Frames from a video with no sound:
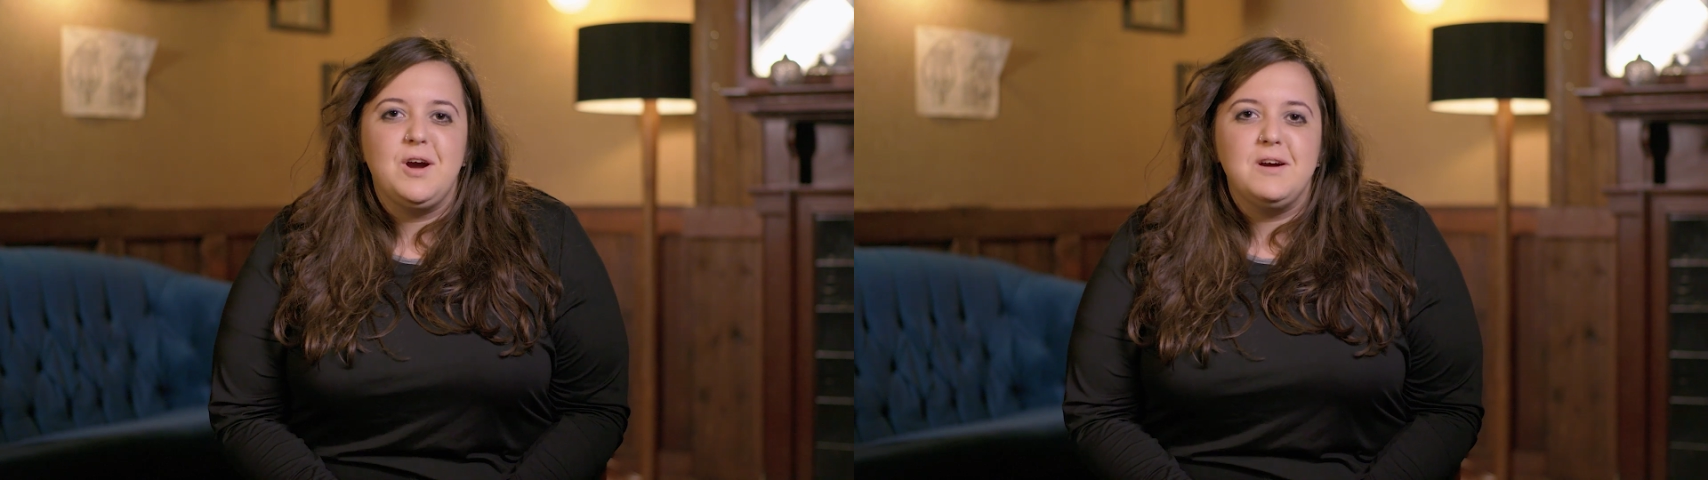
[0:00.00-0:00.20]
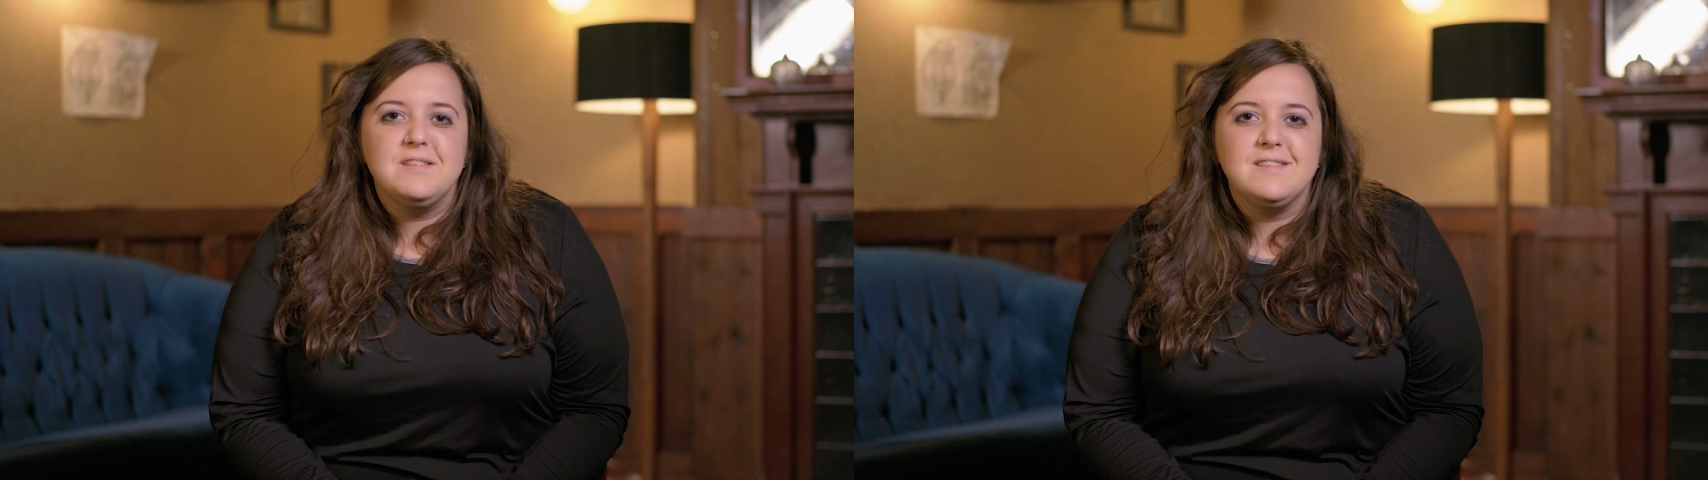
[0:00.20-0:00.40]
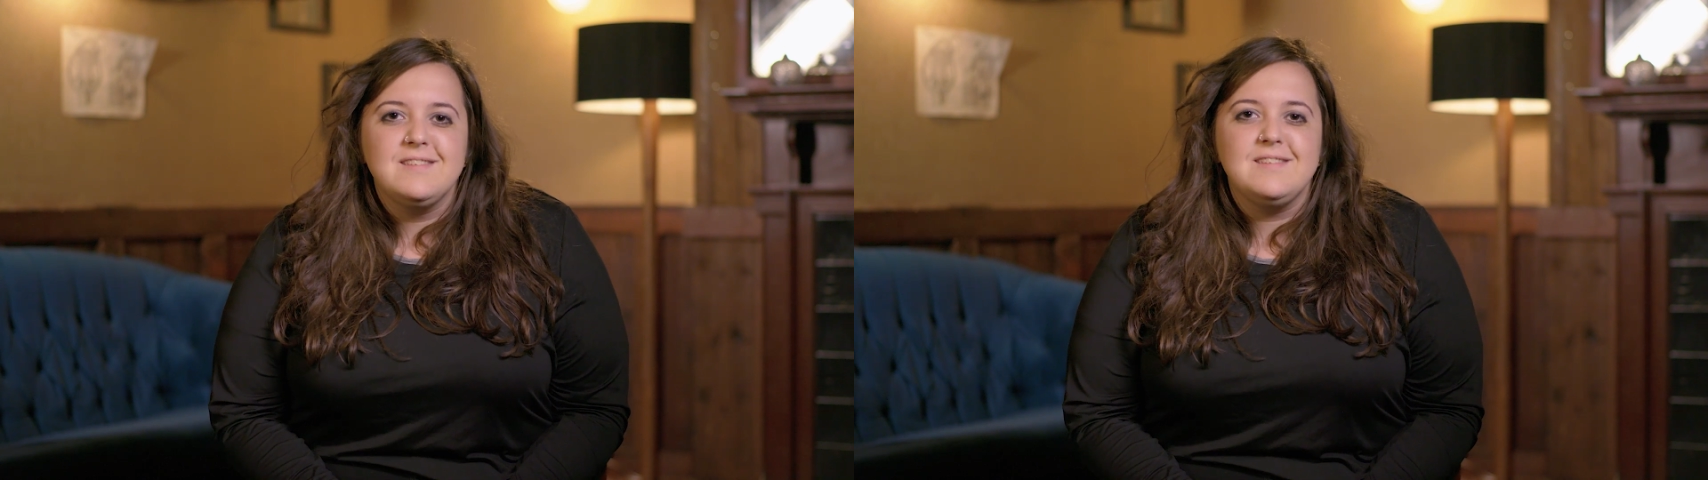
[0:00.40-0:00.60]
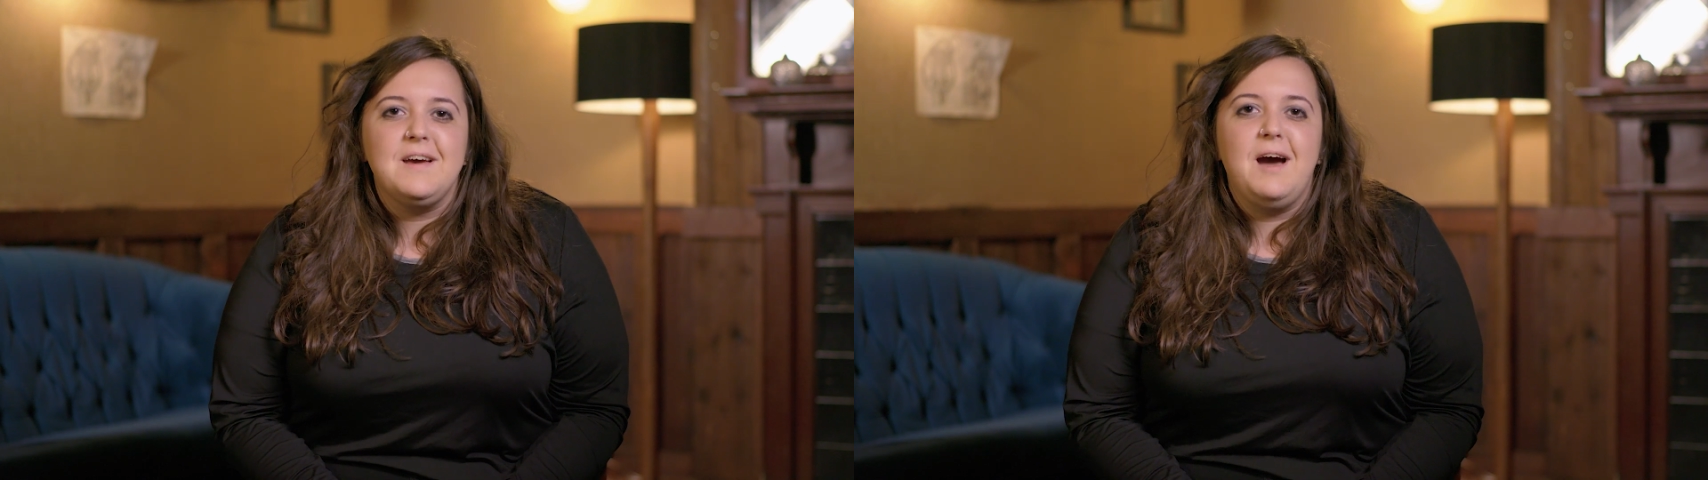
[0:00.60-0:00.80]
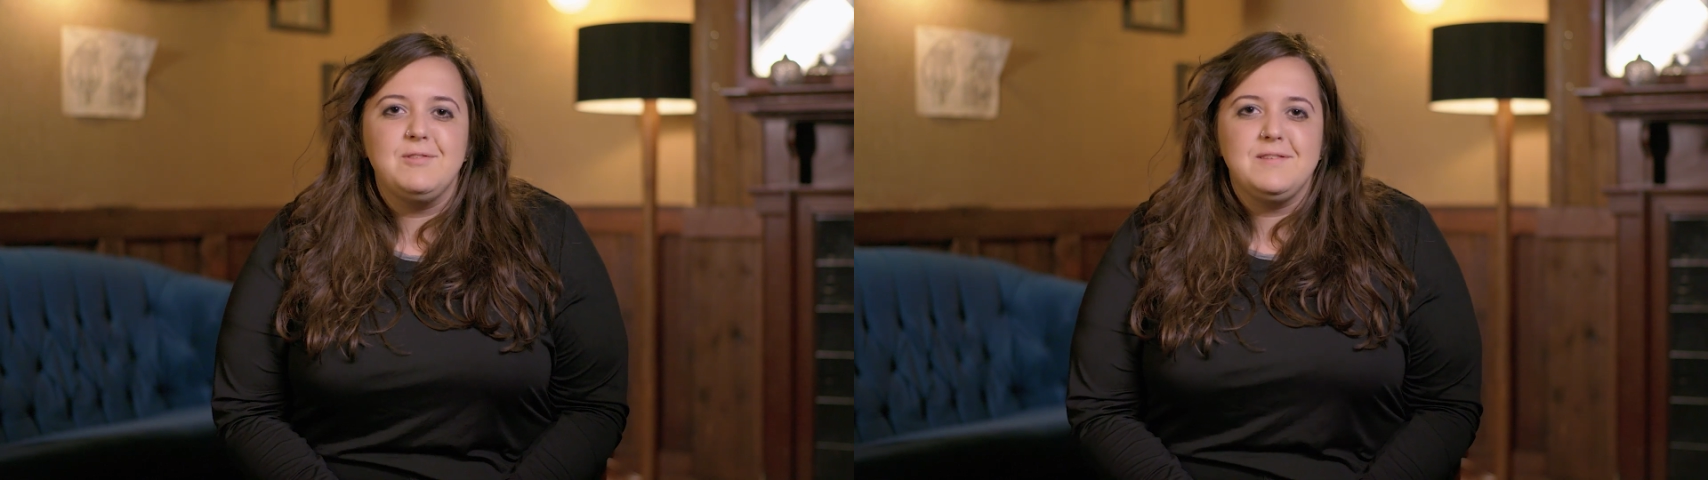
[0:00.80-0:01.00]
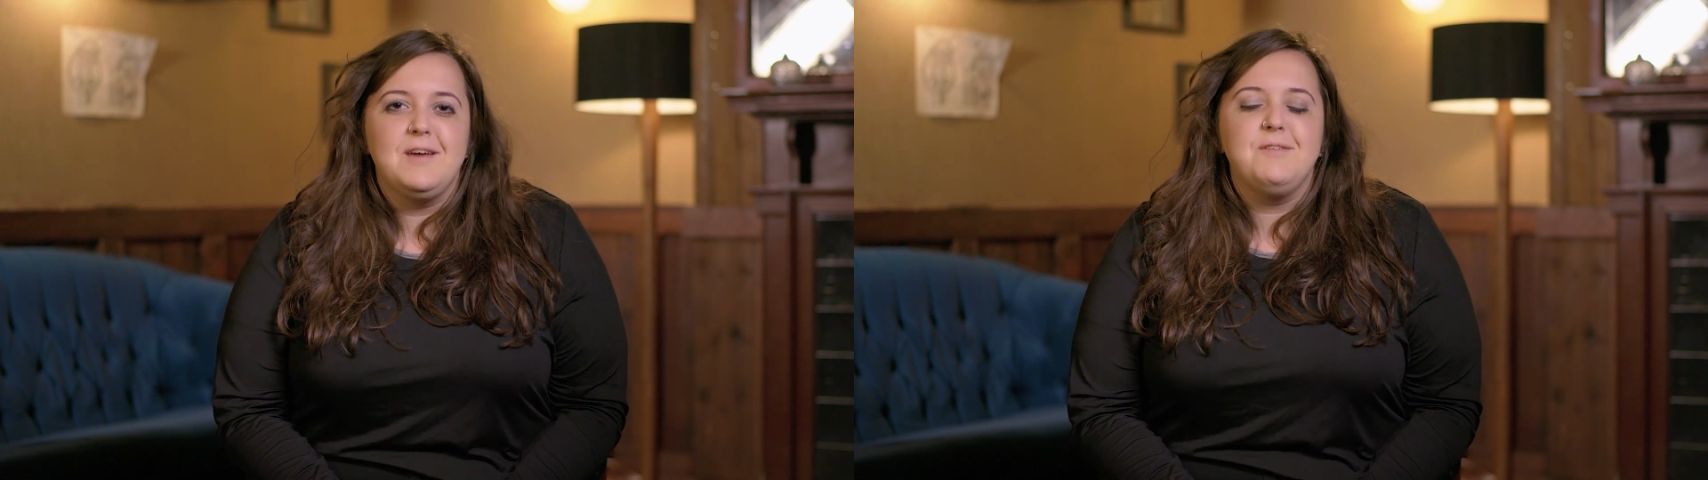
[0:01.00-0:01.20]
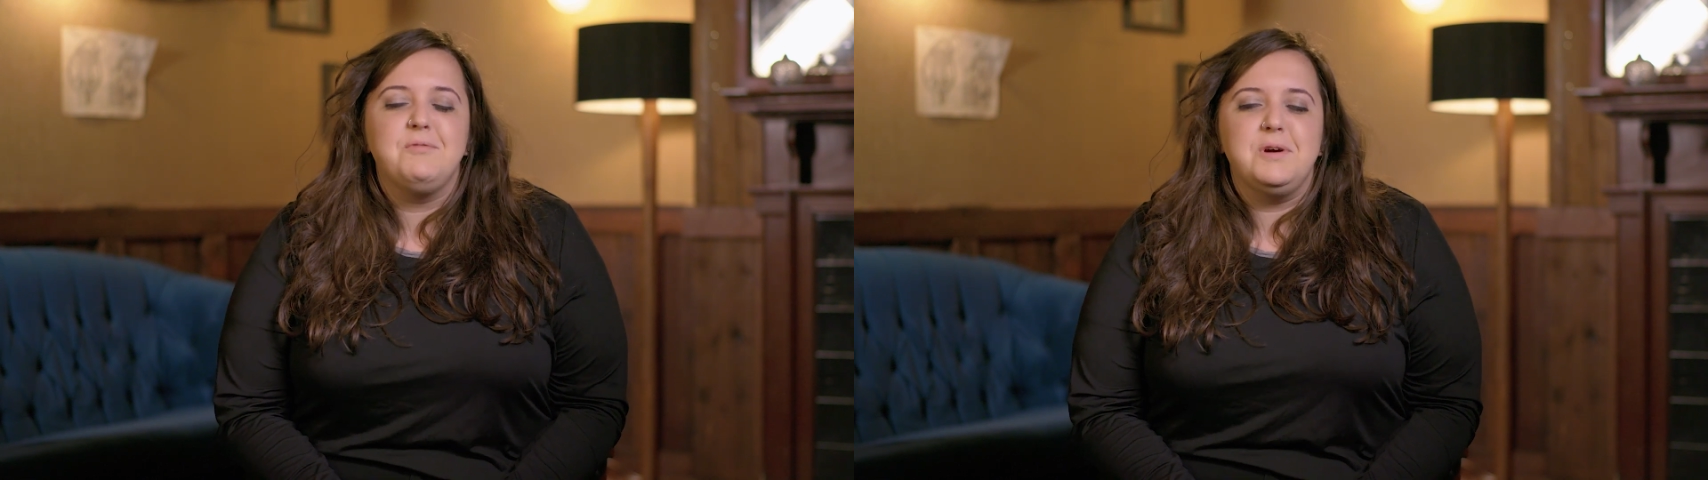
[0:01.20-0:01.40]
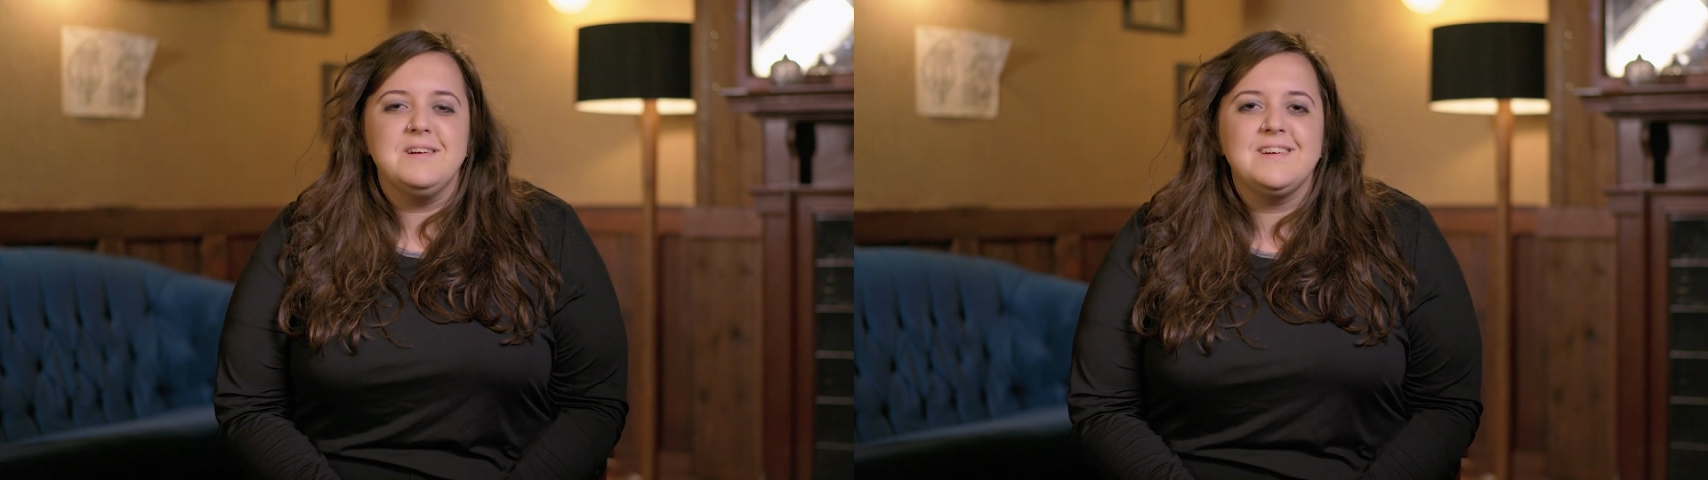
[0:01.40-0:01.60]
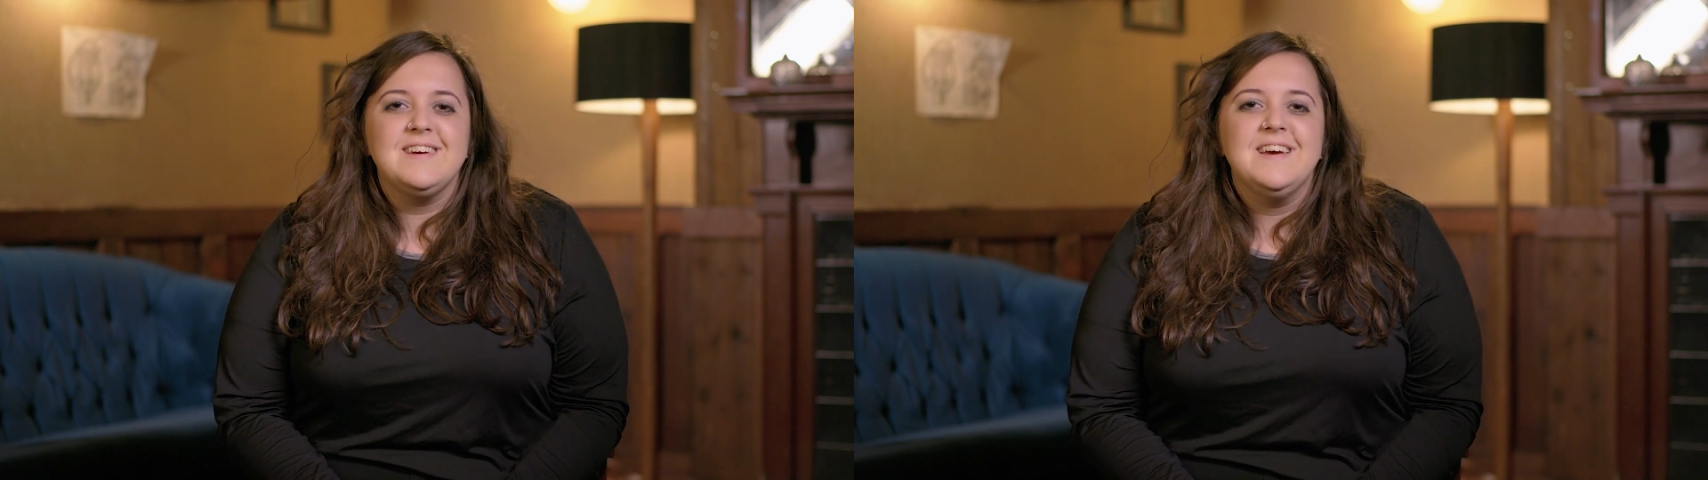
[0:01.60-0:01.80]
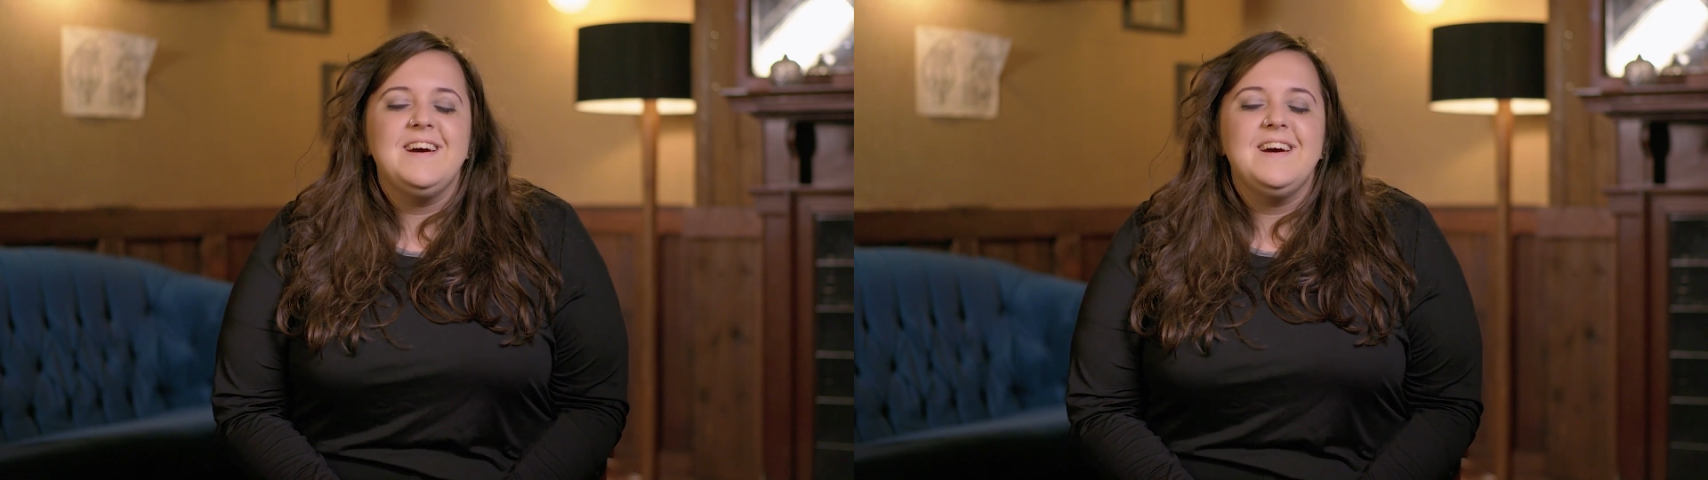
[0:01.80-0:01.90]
arts outside of work.